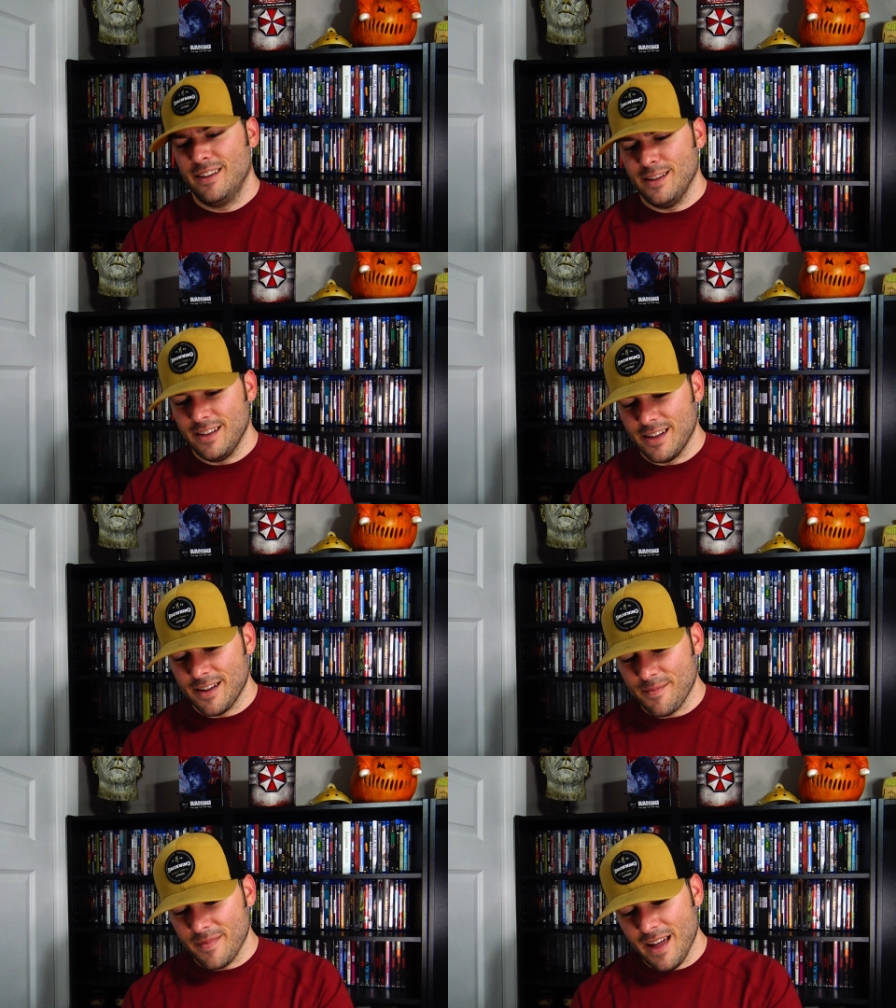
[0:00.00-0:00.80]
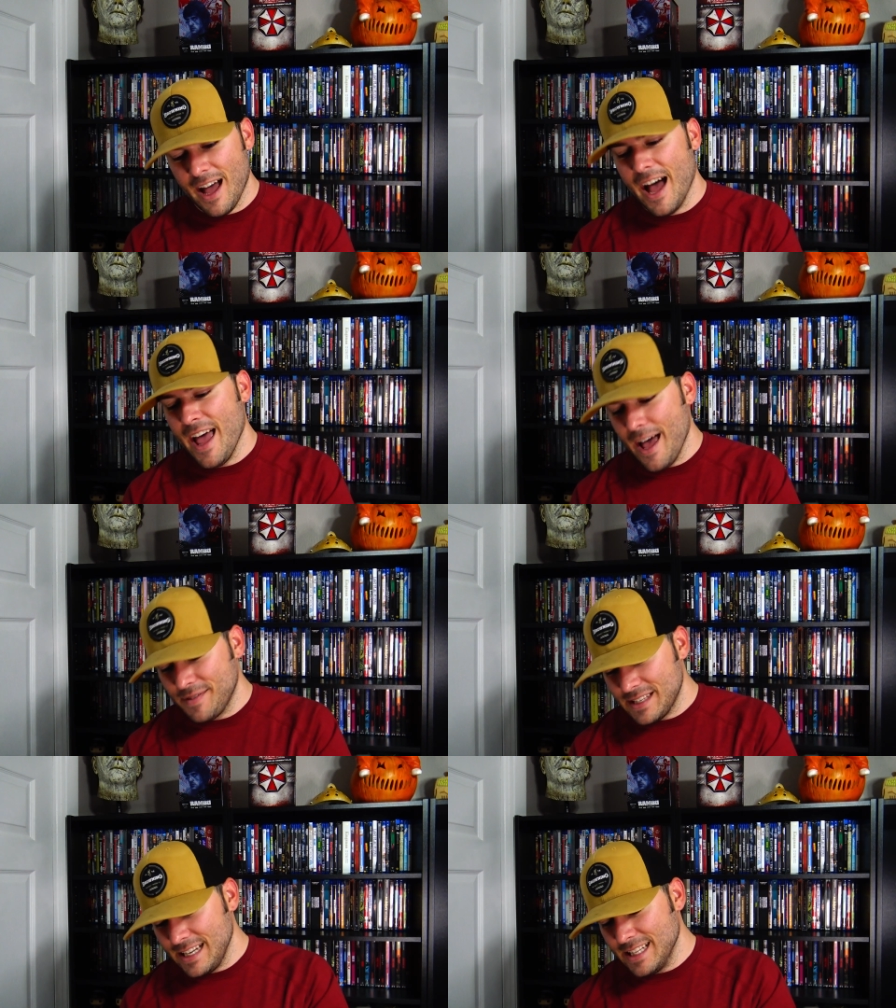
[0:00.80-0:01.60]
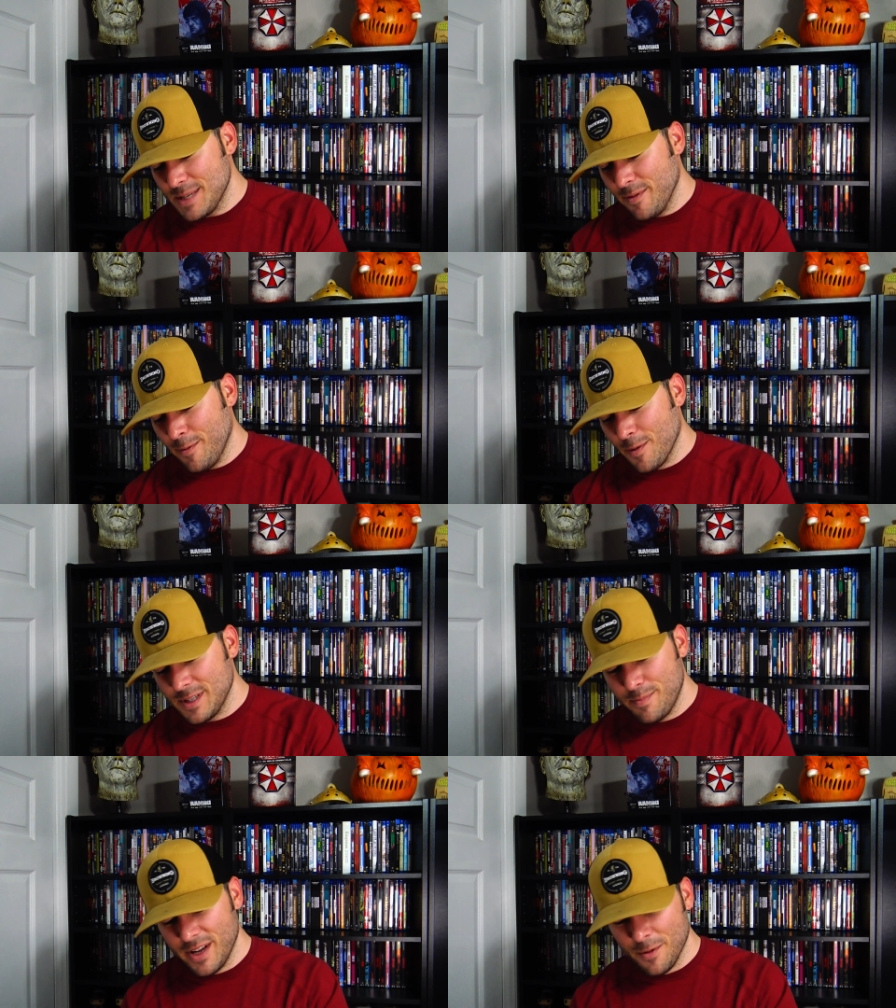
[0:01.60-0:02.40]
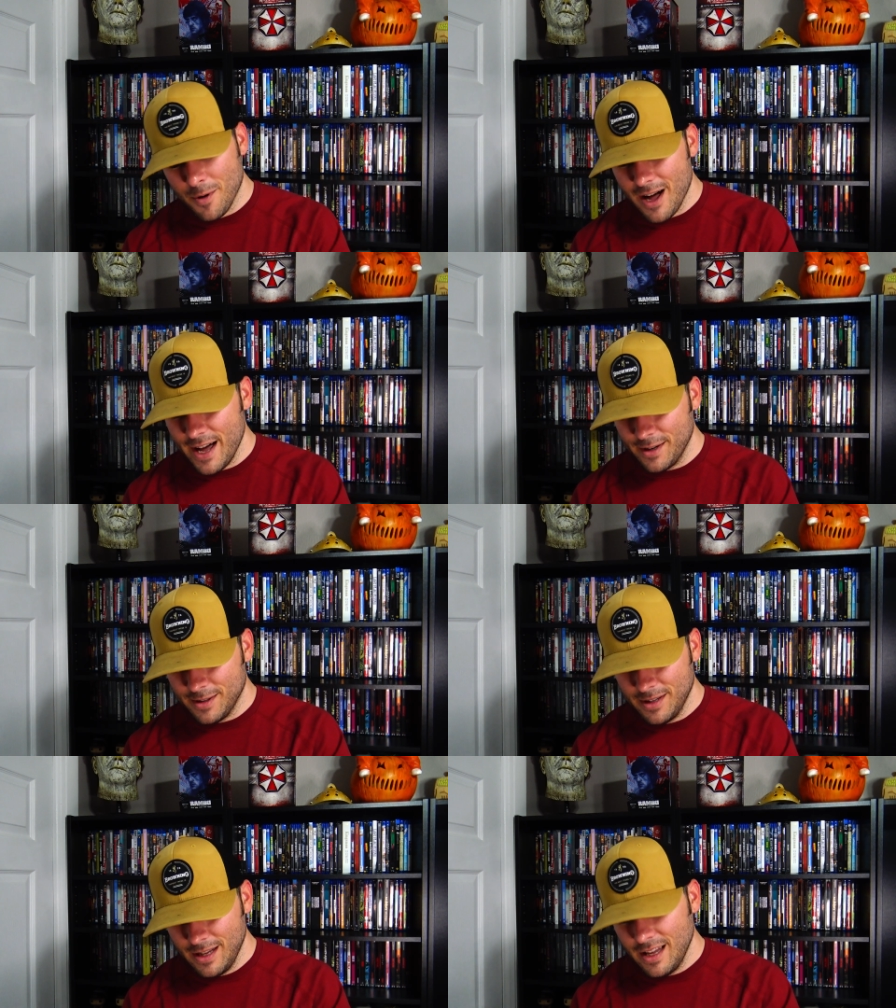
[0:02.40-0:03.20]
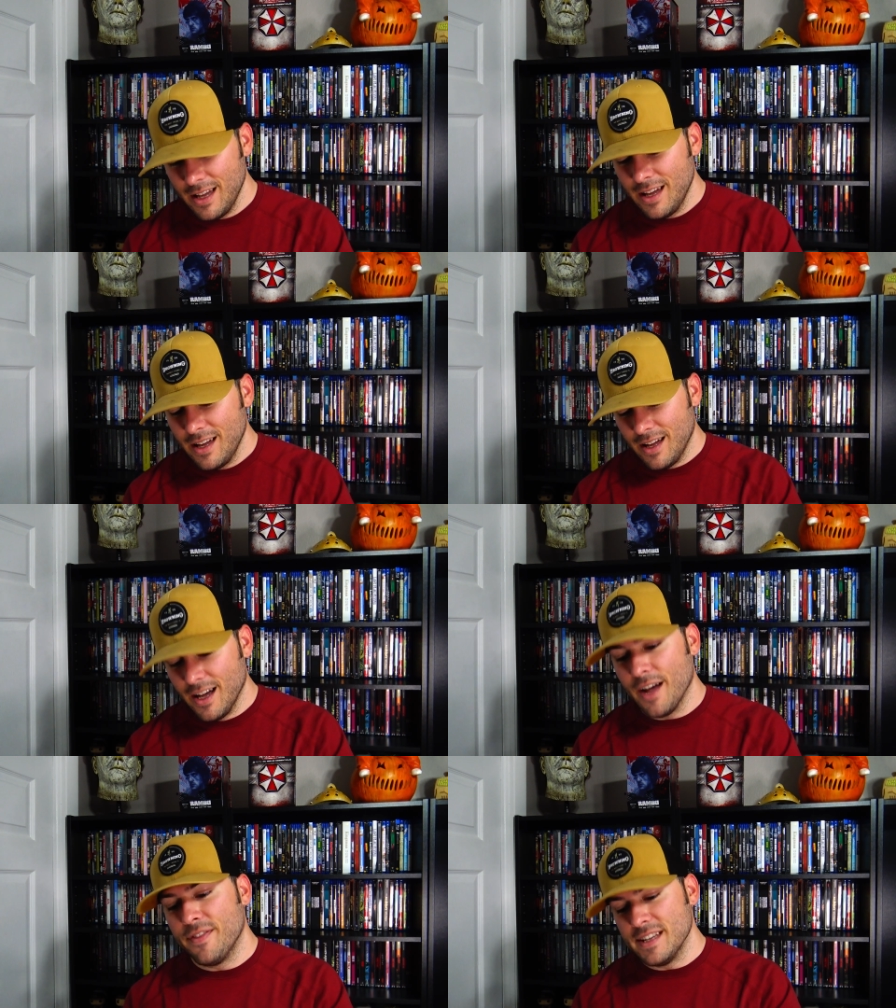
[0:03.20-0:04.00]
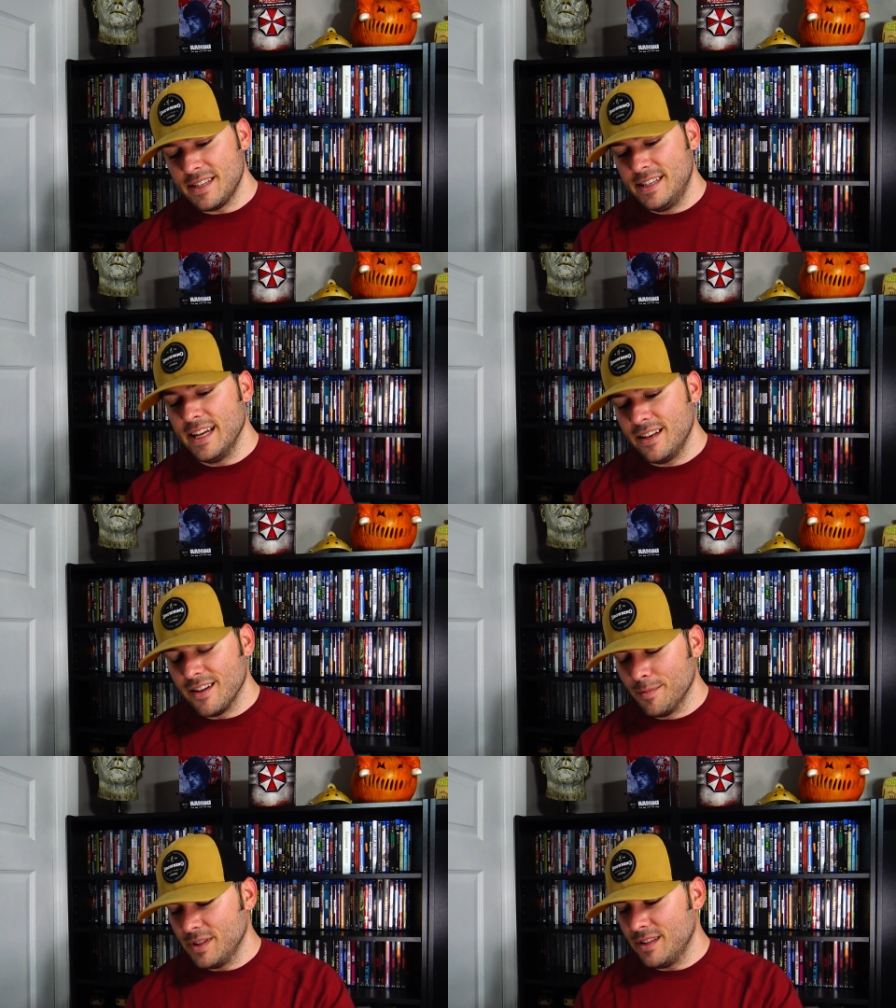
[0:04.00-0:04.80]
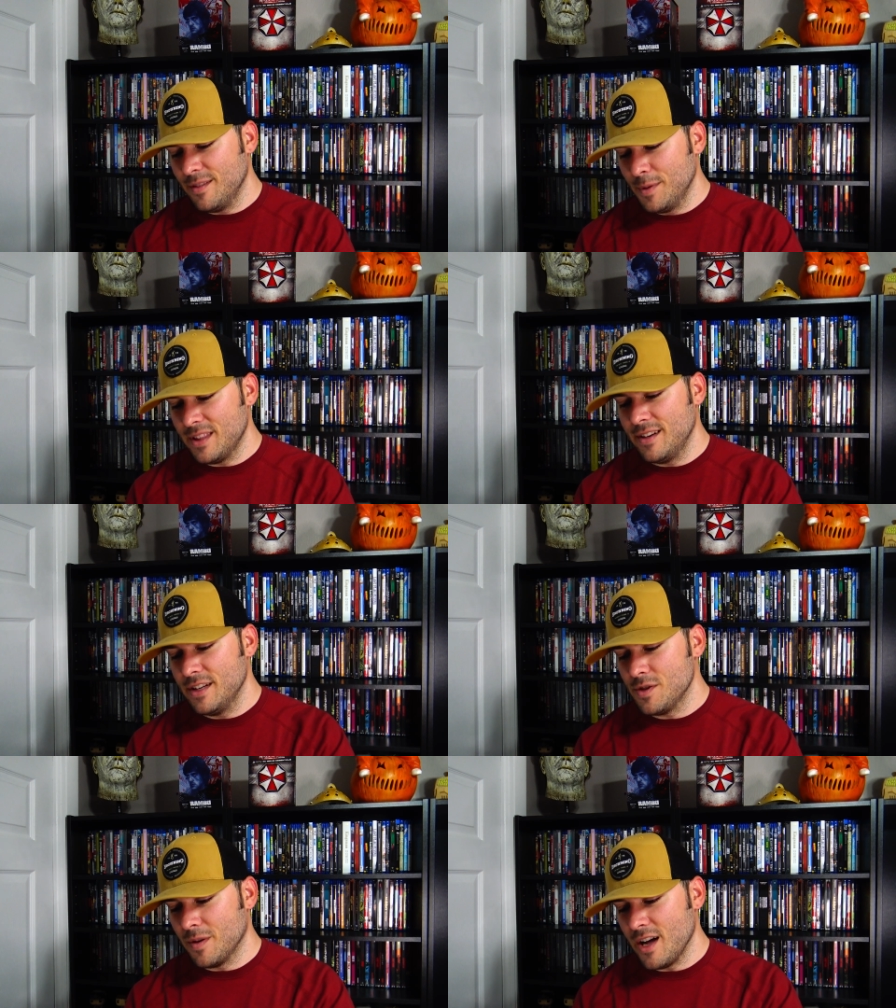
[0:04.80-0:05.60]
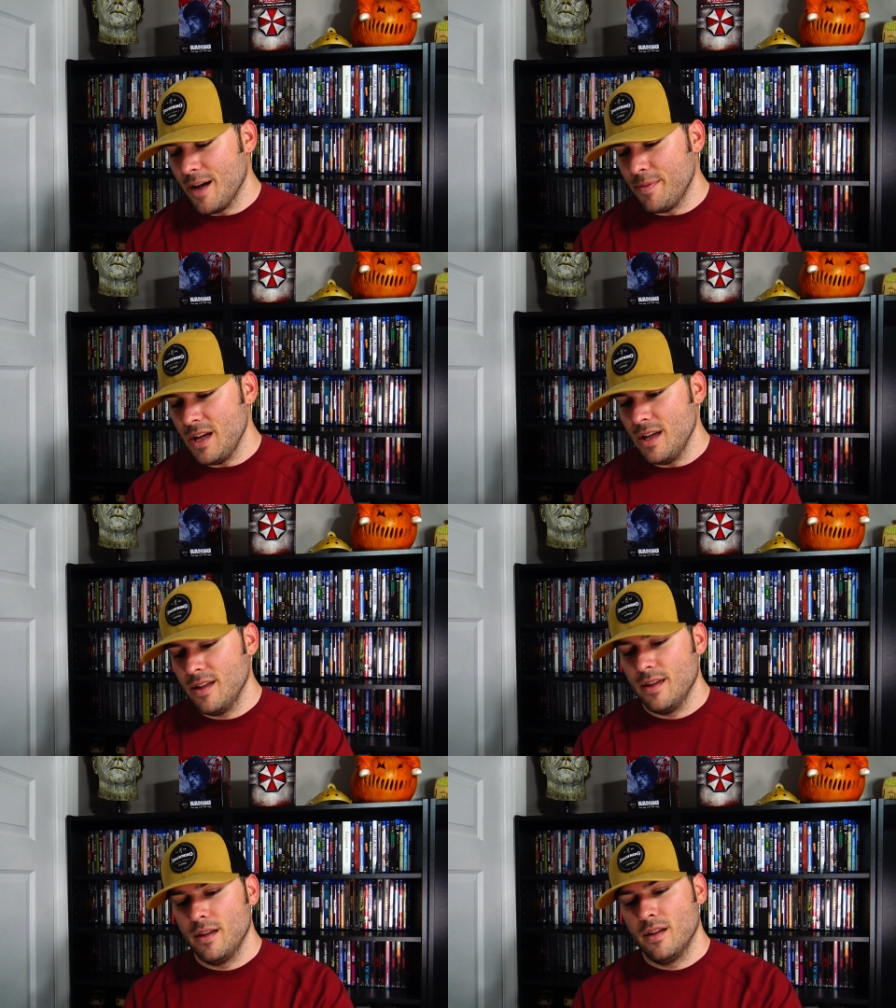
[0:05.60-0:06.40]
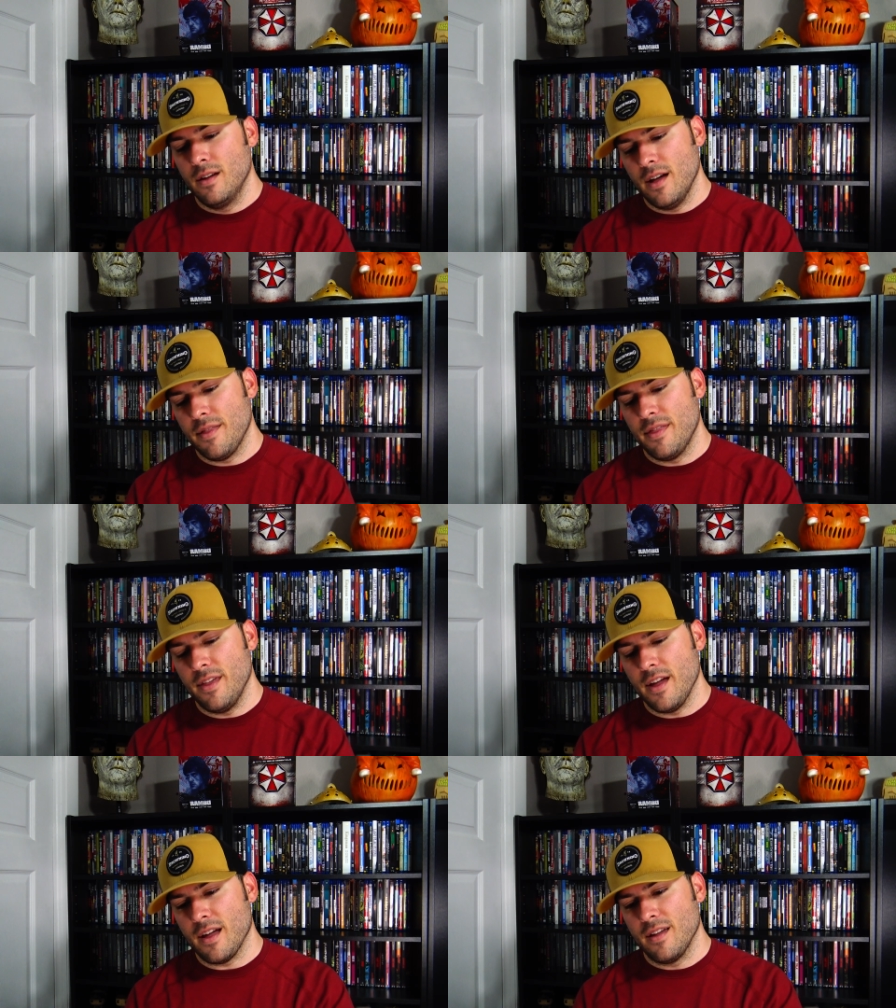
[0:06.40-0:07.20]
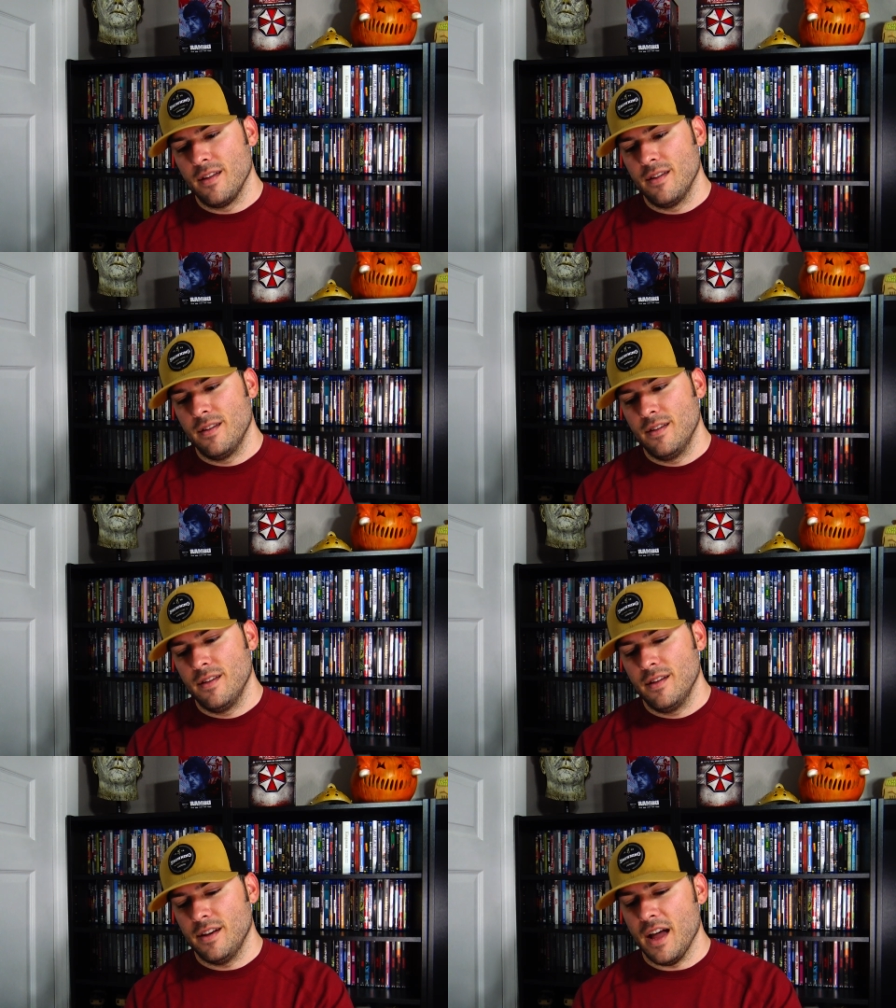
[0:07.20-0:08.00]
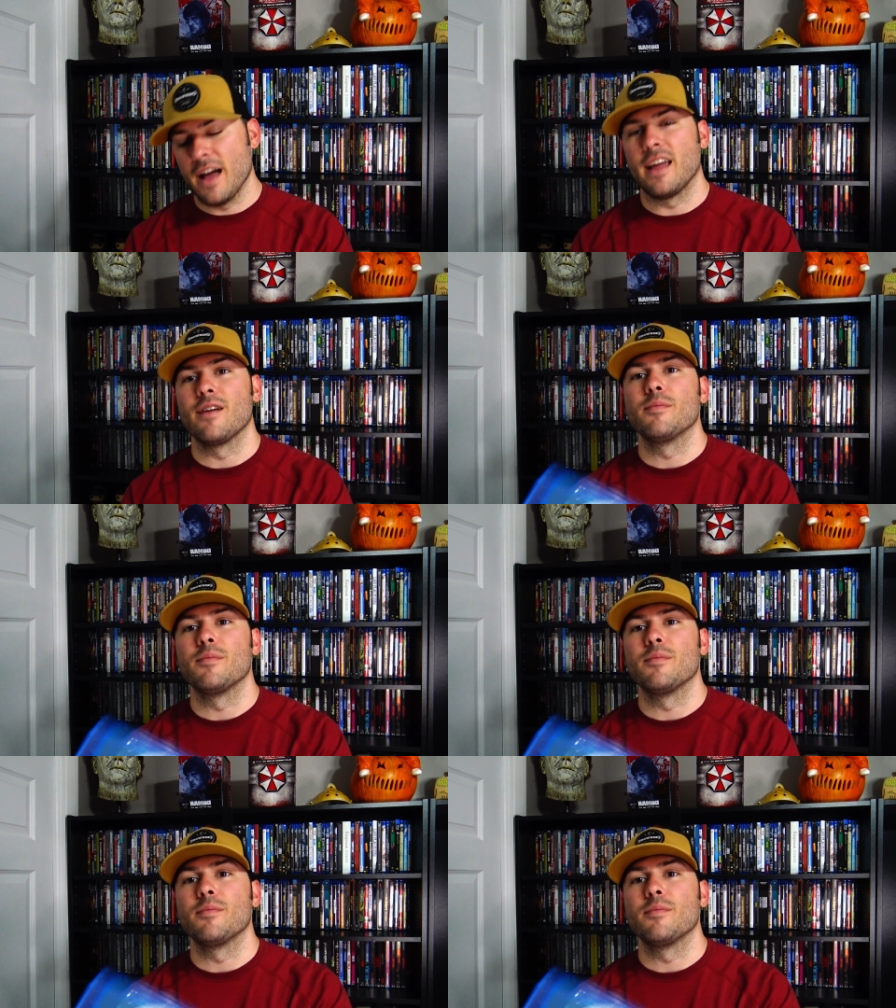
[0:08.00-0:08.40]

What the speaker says: I have seen this before. It's been a while. This did come with the digital copy, I think. Now I can't